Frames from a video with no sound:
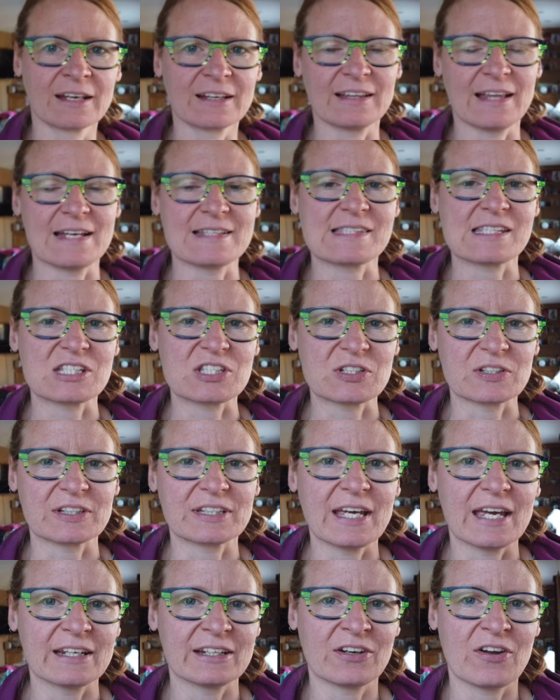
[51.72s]
Clancy took
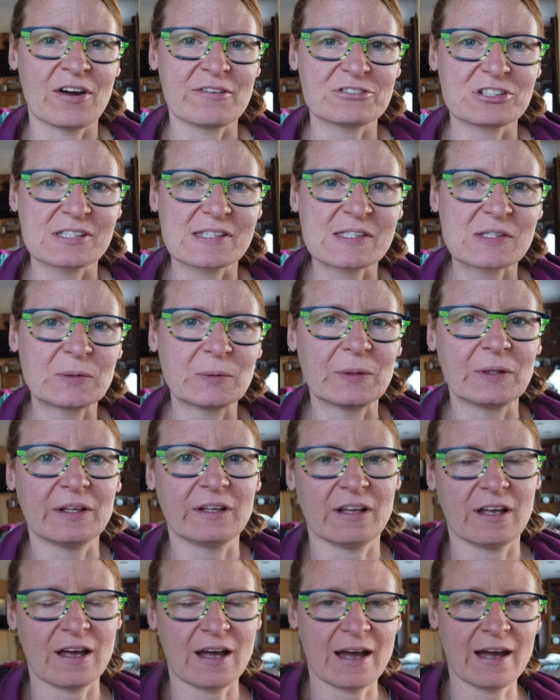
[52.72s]
Kayden off to
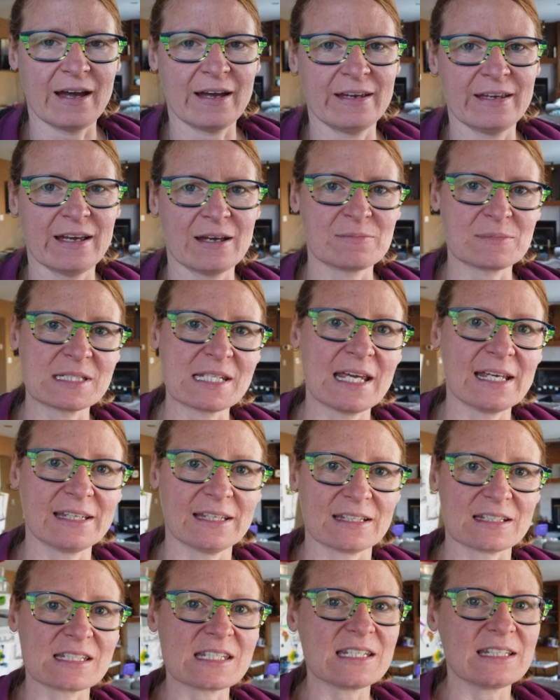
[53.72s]
school. I am
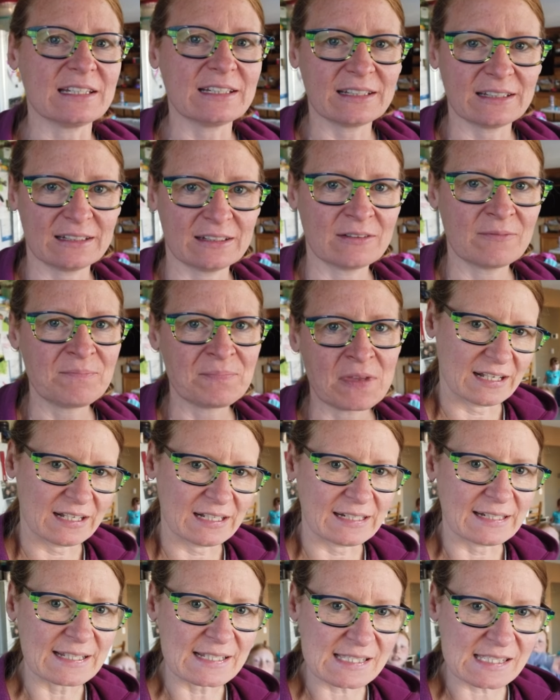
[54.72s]
taking Teagan.
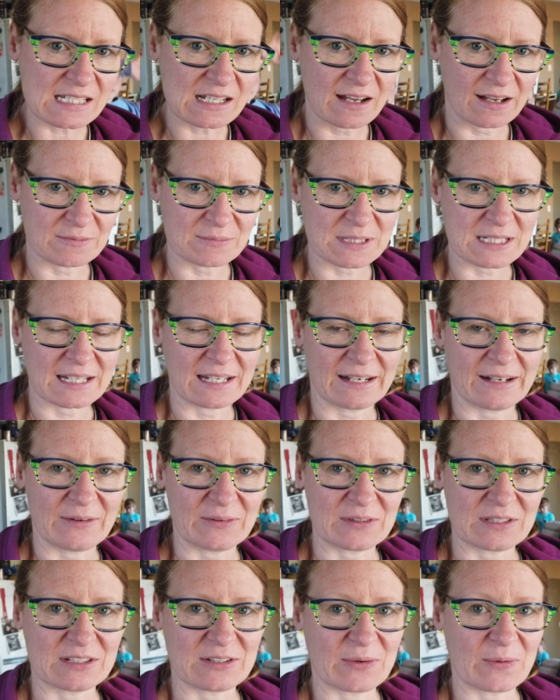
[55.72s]
It is time to get
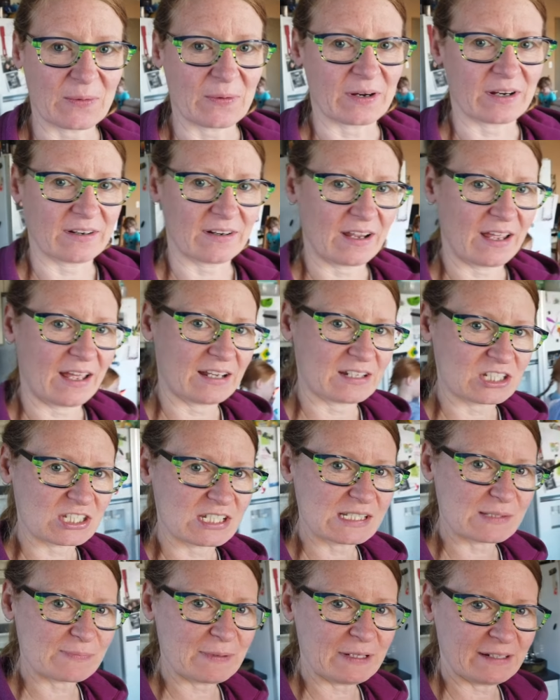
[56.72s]
out the door, and
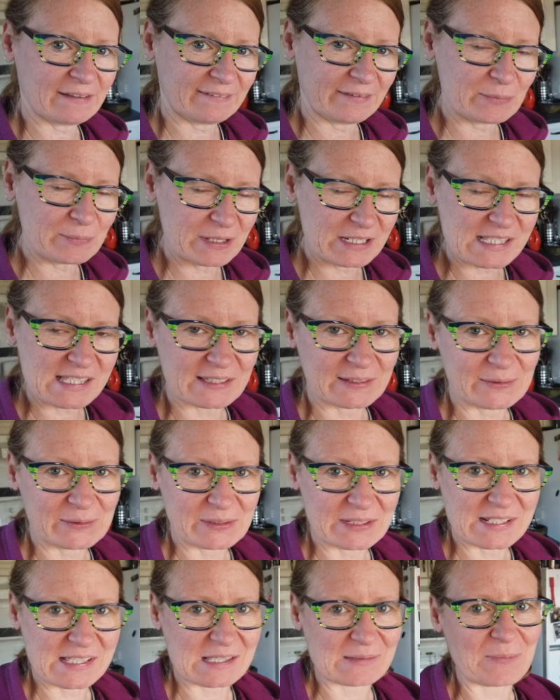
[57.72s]
she's been a little bit slow
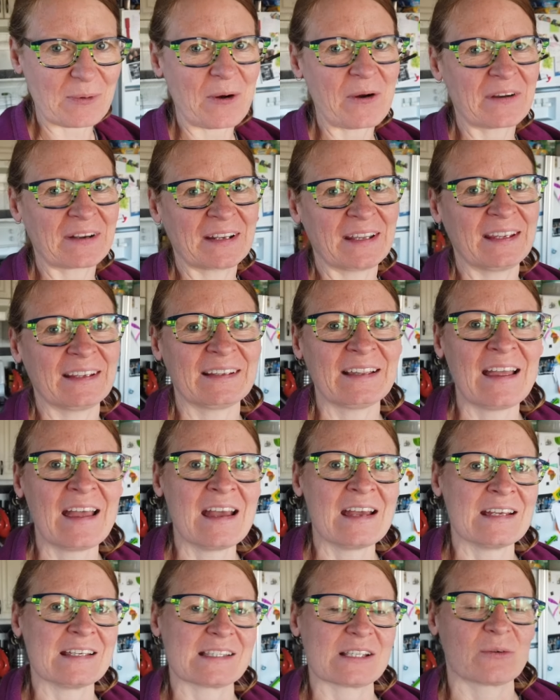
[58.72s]
this morning.
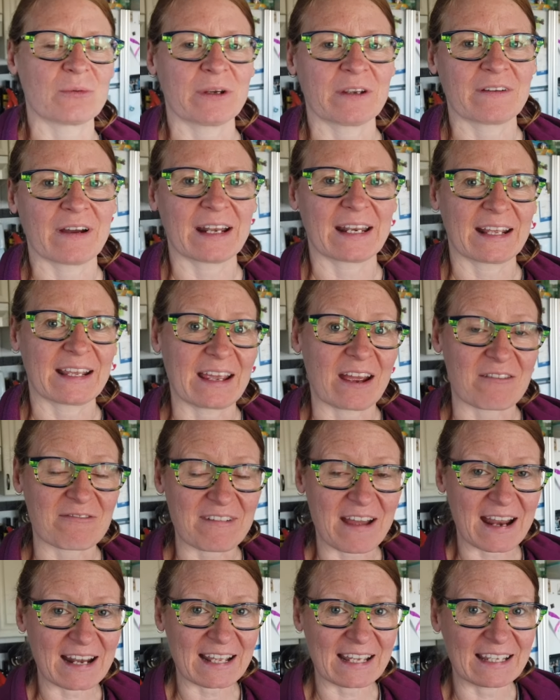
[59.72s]
So we've got to get
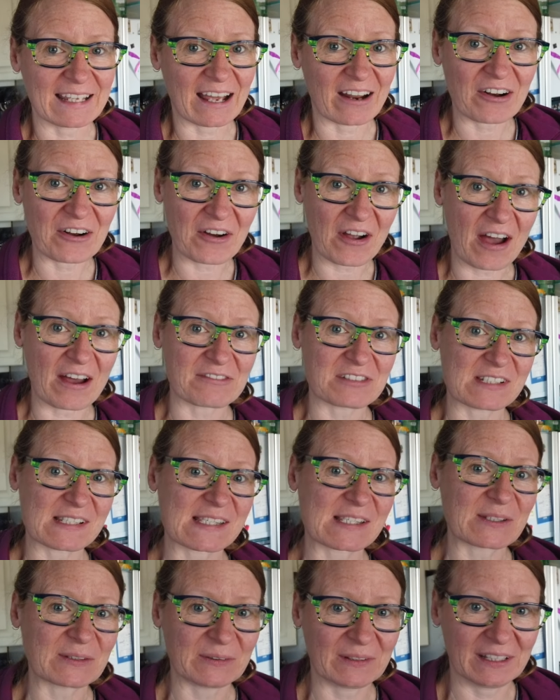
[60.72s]
ready, get her off to
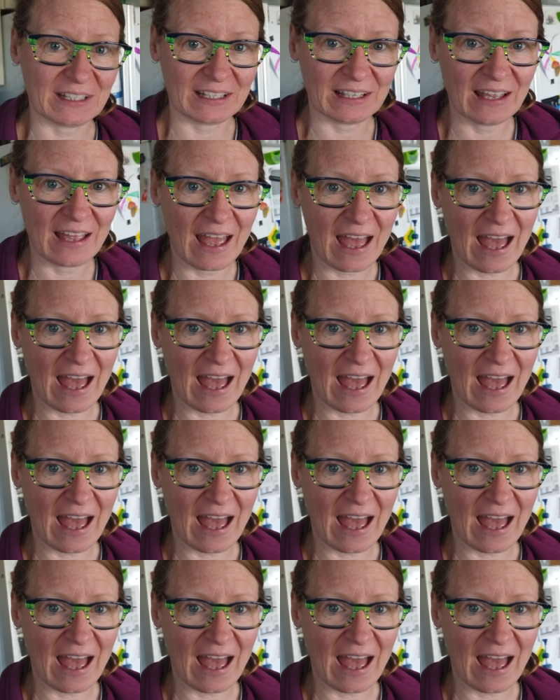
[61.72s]
school.